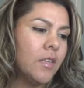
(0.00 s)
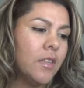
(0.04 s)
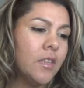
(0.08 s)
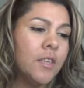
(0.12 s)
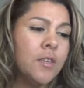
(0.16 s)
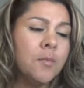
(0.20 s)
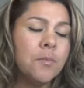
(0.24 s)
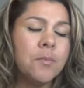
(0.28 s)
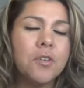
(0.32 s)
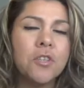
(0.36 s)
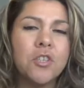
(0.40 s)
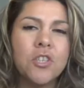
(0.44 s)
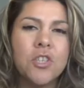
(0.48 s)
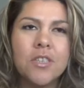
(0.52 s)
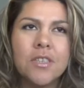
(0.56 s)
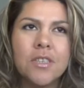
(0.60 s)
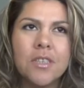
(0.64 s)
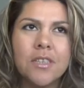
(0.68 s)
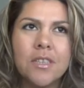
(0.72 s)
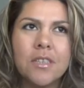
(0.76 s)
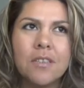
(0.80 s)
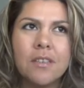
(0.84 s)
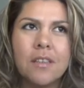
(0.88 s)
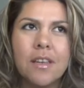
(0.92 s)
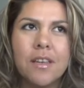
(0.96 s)
the
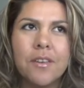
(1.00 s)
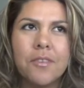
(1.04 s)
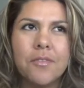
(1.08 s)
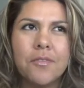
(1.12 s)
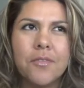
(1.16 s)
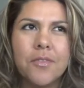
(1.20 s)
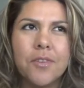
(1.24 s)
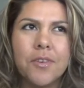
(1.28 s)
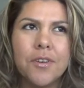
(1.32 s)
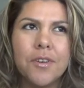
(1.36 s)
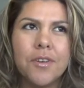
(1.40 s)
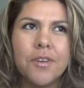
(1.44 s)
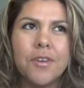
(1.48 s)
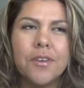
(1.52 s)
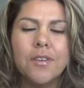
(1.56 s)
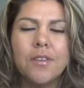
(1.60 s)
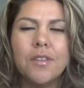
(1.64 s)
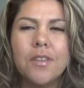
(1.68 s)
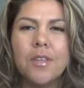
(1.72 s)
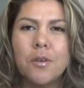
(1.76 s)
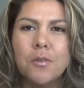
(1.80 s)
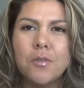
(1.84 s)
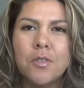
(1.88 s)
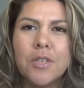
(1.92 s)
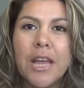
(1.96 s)
emergency light for
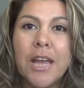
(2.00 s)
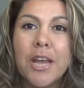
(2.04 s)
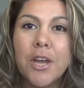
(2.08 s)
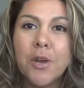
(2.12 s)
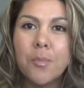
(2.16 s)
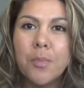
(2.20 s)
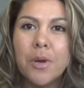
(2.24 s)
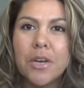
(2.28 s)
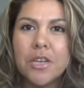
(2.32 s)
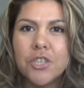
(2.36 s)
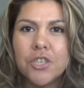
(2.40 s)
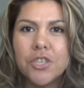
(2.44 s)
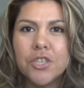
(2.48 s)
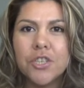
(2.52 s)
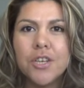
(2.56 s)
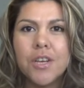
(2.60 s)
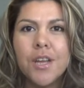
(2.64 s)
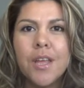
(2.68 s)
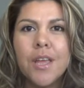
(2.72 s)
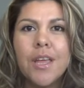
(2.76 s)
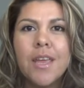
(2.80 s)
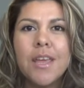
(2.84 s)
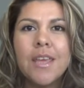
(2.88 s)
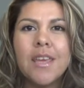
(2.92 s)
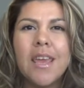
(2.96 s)
low tire pressure
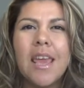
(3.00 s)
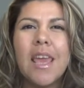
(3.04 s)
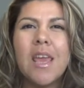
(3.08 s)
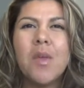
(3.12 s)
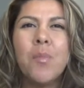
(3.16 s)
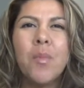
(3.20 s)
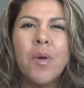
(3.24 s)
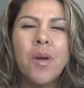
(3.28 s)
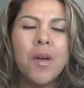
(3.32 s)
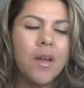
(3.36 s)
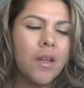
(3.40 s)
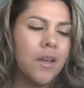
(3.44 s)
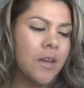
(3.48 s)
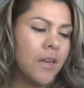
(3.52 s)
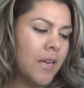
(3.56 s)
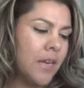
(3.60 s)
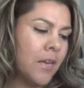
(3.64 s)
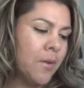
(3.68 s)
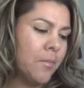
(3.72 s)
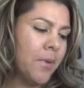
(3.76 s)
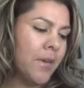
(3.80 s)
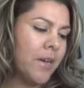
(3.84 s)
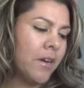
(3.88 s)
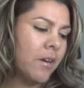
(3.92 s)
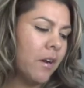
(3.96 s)
came on
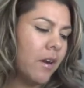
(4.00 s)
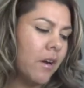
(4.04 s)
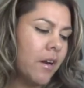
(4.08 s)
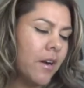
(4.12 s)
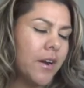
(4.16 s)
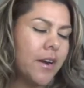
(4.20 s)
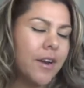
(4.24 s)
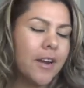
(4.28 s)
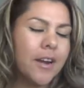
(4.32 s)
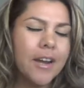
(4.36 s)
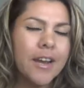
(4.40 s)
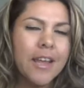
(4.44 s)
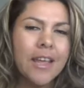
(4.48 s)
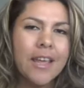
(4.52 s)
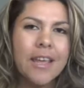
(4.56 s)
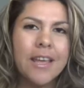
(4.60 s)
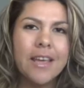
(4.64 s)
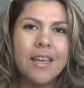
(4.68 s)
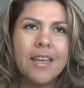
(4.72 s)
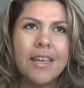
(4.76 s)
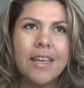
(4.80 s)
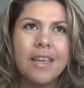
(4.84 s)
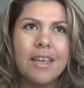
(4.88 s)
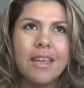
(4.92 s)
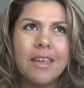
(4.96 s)
in my car,
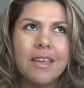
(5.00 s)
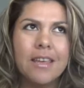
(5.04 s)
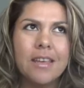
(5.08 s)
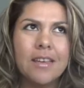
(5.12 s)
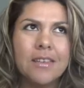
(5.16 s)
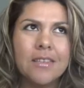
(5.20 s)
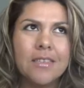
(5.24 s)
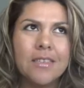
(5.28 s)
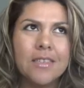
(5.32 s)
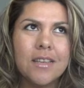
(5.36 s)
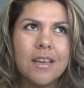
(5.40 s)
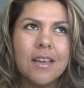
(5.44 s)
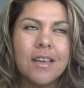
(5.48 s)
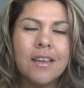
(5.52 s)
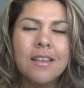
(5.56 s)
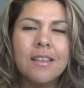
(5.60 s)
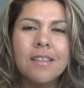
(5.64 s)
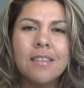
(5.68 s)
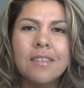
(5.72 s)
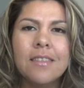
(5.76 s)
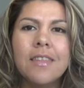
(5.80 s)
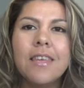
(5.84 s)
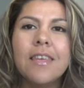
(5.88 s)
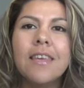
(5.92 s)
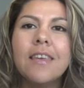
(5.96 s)
and I
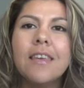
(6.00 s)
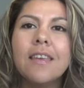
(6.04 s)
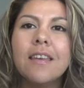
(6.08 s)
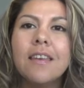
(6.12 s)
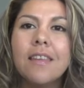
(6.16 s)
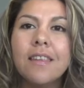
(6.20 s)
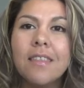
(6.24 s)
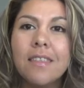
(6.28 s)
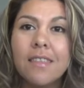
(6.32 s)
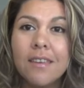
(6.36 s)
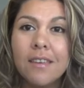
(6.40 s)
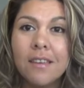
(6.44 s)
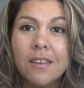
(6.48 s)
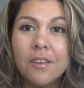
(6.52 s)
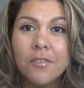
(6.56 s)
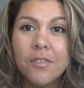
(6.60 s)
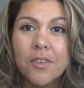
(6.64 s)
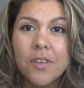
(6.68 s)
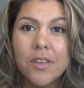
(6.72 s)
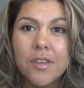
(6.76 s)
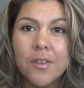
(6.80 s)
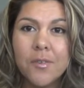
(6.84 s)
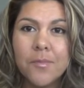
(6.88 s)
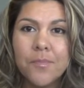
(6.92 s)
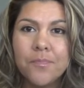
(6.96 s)
didn't think anything of
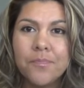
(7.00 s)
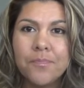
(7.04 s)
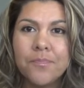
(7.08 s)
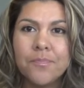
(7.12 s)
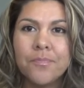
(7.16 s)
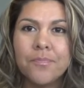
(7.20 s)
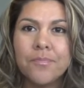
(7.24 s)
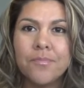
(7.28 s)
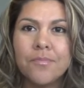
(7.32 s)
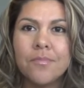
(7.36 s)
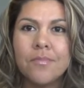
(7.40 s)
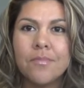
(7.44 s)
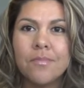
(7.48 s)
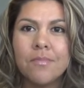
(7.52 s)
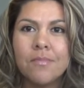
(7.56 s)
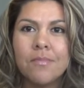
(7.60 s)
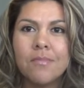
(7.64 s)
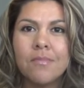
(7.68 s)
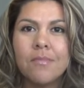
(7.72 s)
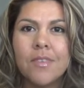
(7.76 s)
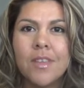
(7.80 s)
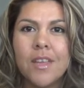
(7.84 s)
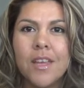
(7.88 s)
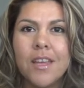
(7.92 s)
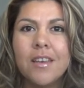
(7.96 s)
it.
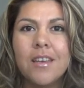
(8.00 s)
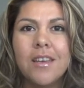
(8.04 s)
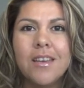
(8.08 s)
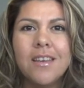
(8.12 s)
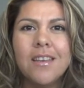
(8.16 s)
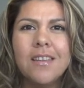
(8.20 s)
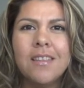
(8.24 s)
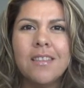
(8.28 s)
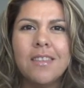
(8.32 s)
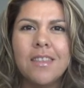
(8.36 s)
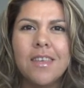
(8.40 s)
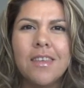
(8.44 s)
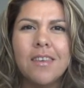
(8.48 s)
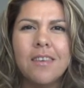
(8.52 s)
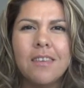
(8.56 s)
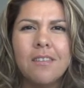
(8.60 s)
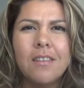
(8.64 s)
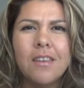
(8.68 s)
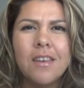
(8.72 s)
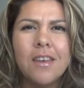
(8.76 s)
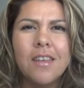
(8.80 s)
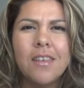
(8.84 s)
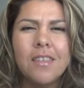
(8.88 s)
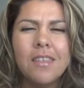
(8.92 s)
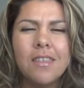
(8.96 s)

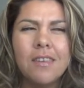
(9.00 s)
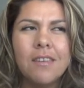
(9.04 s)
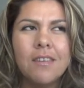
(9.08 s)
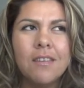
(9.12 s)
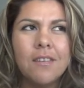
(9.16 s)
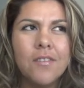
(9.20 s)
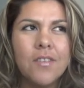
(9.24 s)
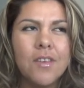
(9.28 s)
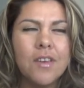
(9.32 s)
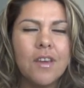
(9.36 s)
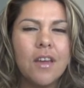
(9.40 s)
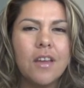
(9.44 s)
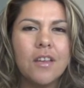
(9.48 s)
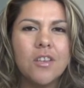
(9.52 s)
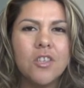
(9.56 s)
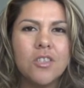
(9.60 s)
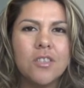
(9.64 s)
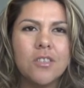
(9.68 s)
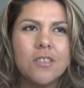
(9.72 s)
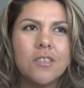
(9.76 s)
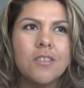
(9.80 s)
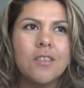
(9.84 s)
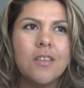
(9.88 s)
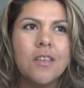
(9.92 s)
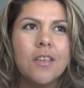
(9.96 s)
I
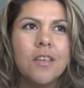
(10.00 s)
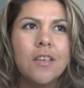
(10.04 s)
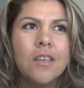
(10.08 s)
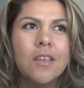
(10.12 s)
just